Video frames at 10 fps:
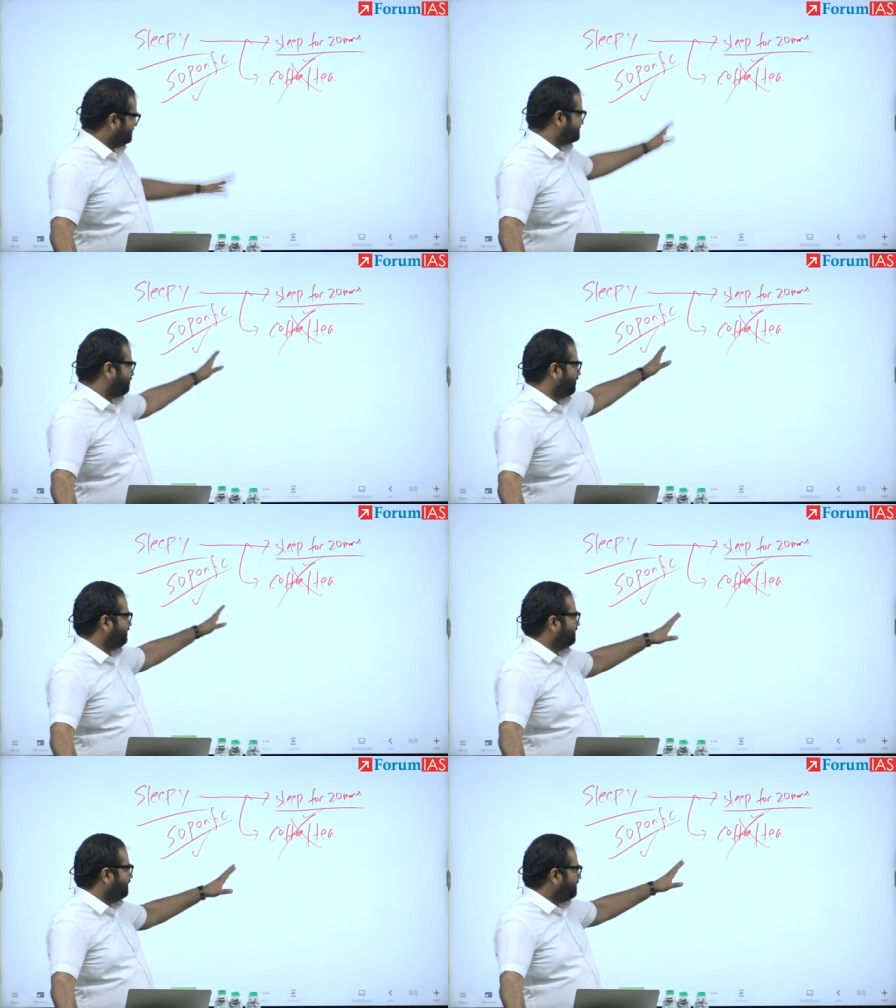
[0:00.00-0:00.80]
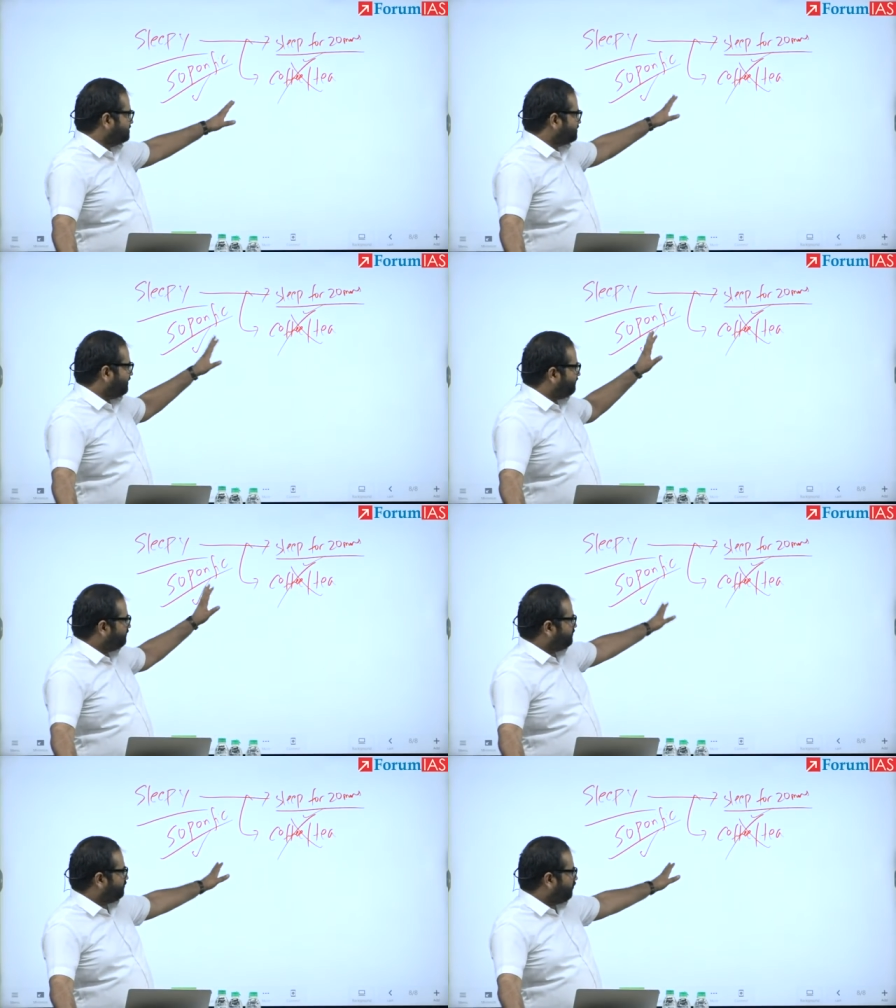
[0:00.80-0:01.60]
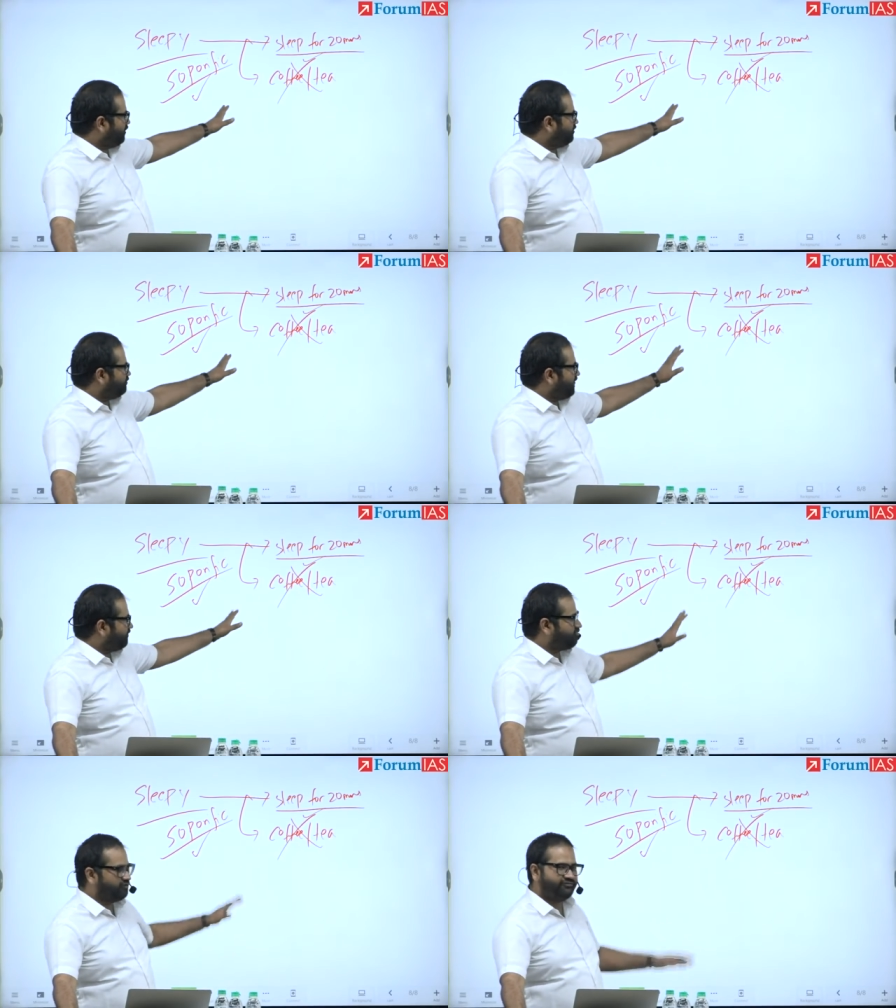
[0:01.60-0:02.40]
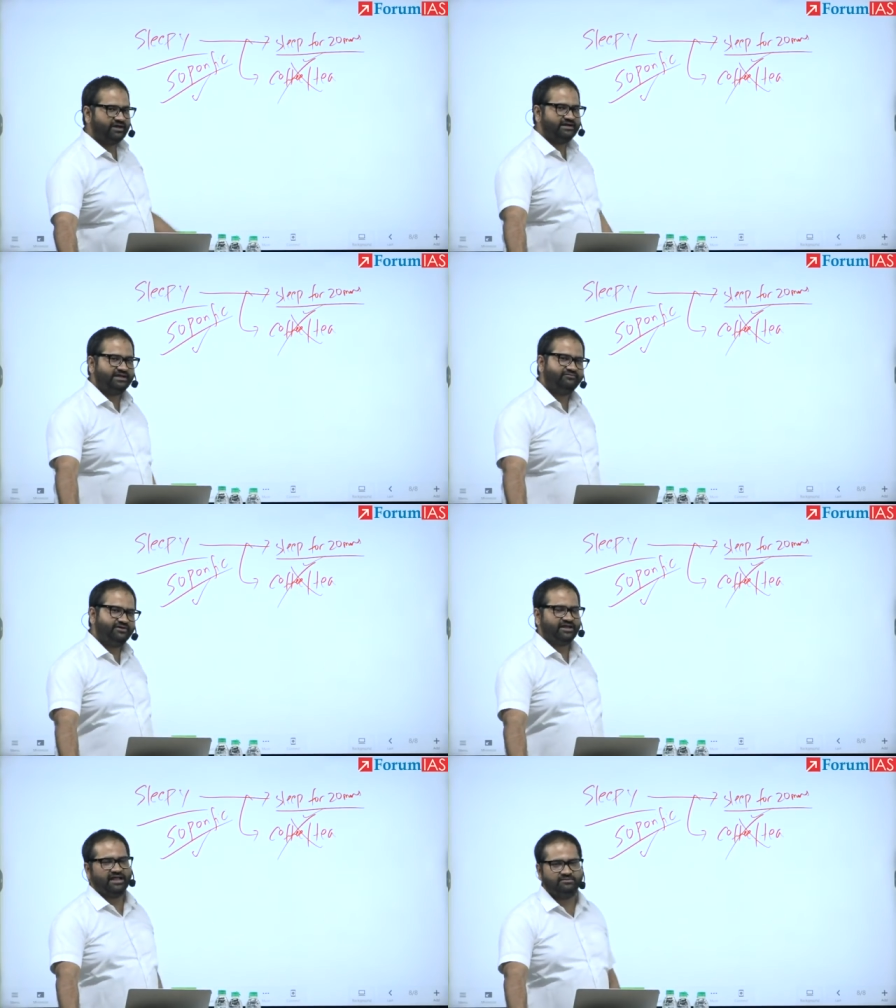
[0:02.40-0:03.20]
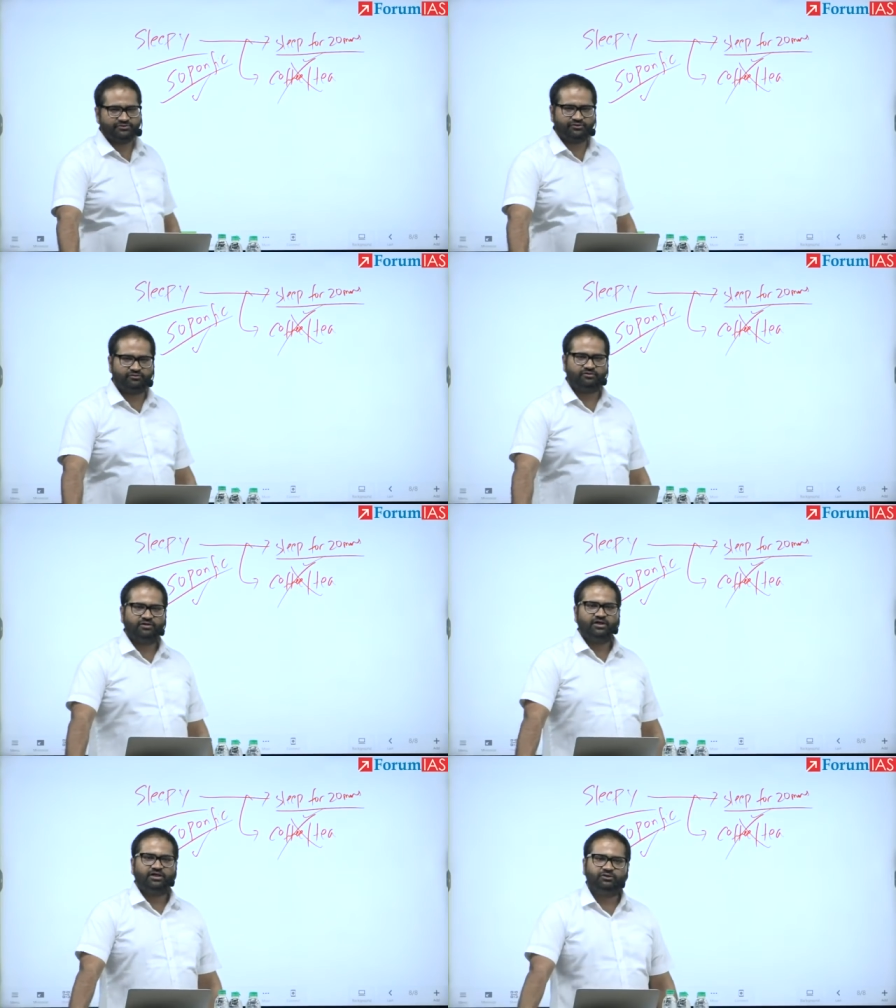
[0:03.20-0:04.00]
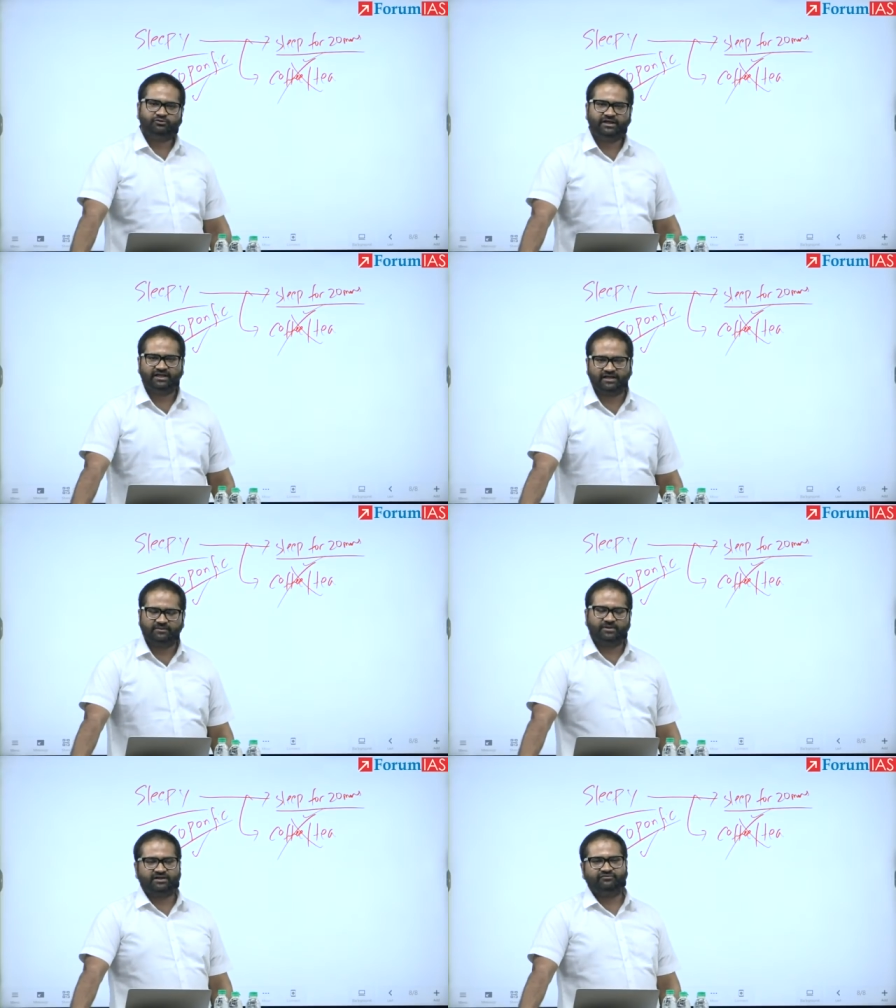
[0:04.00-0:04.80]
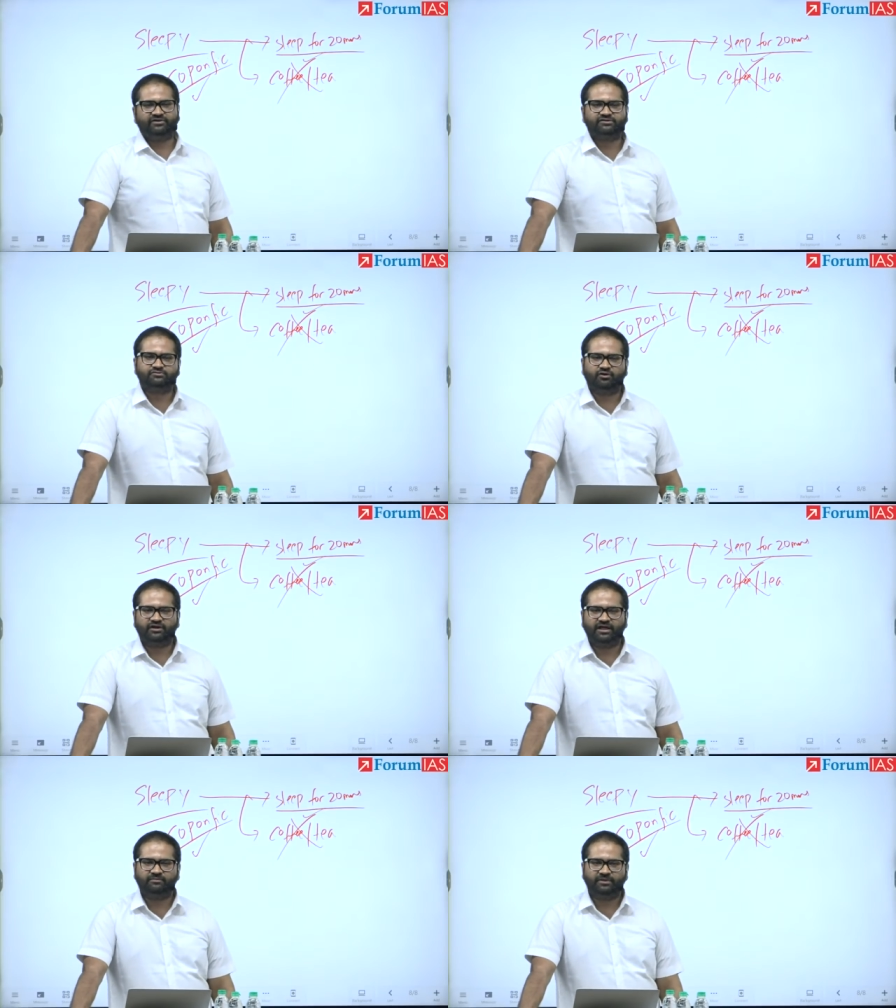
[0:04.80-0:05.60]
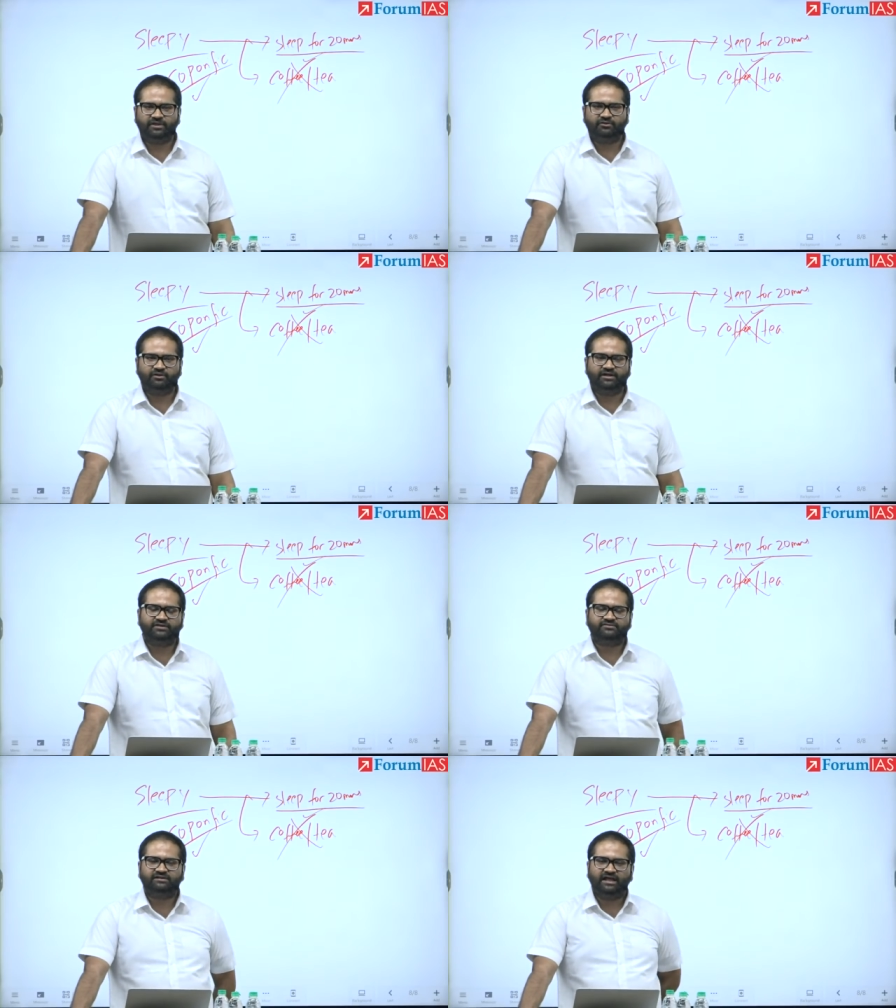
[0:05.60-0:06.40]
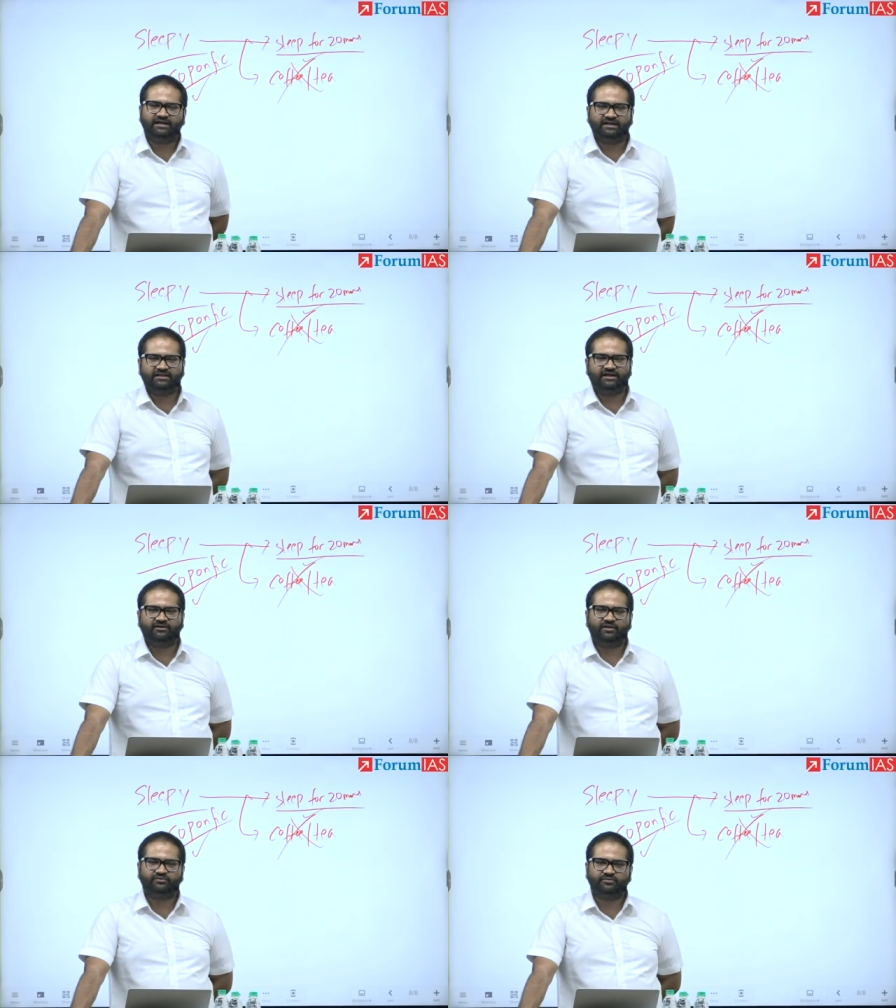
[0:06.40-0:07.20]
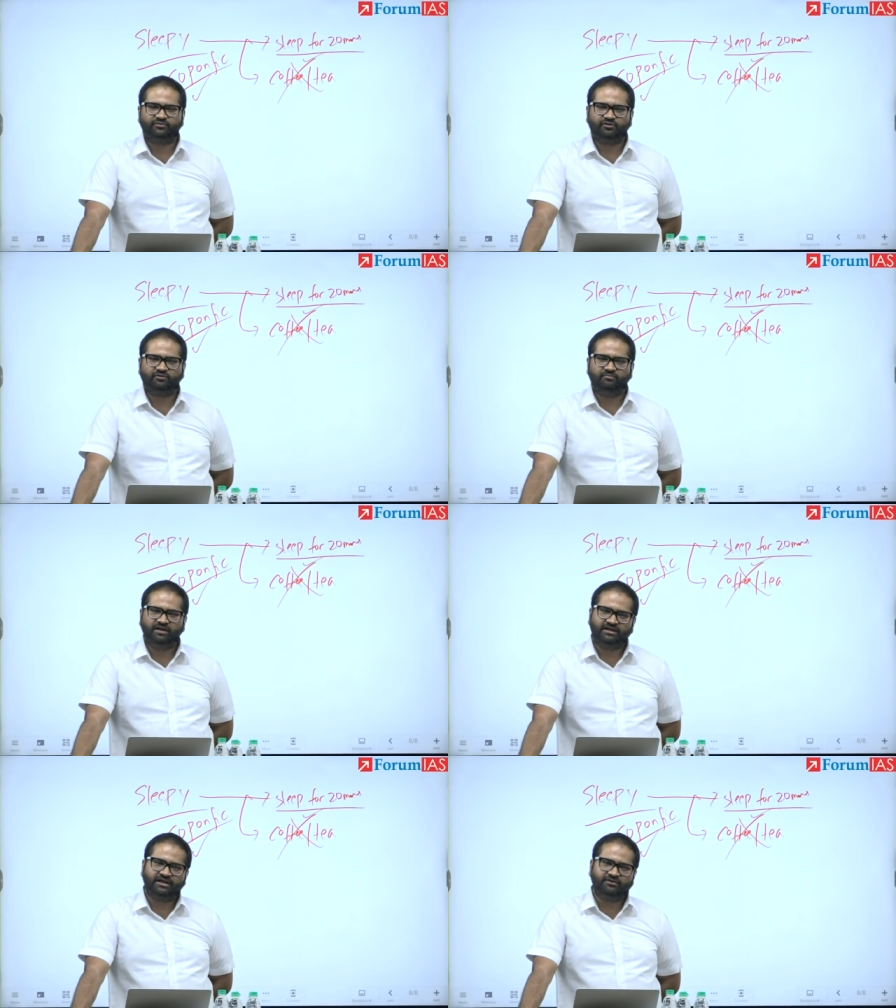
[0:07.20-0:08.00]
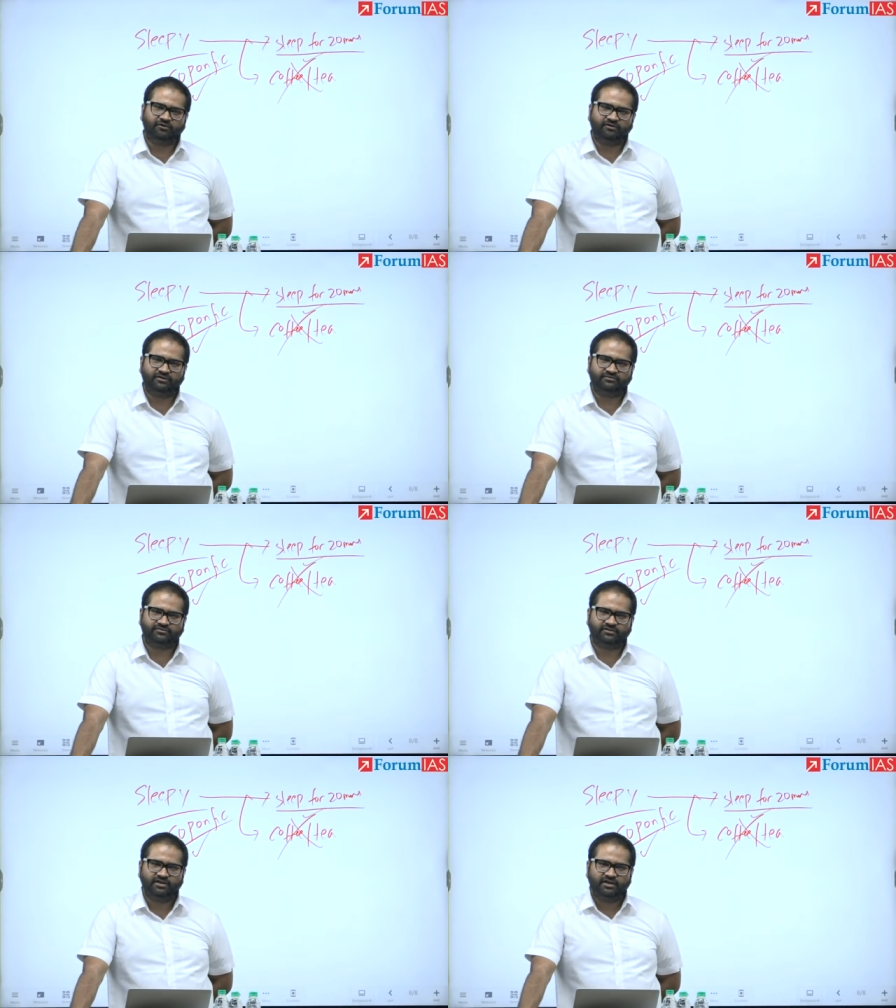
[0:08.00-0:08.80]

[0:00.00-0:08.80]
this point. So if you want to have coffee and tea, if it helps you, you take it. But if it is not helping you, it is likely that you have some sort of milk intolerance.